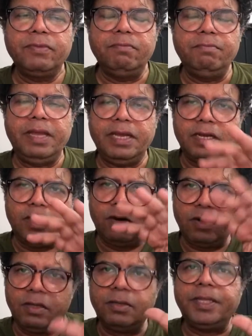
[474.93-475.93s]
make a lot
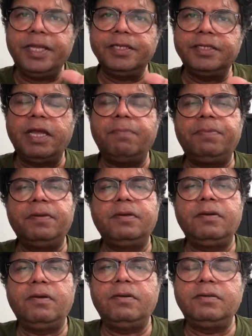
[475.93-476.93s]
of things happen
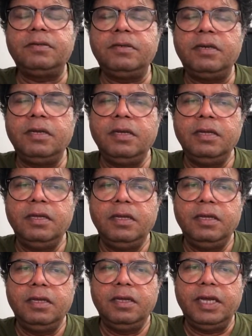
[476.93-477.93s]
on
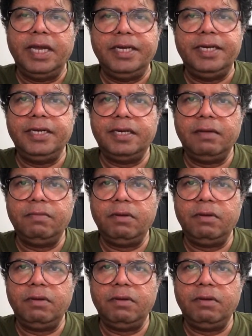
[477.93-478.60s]
editing table.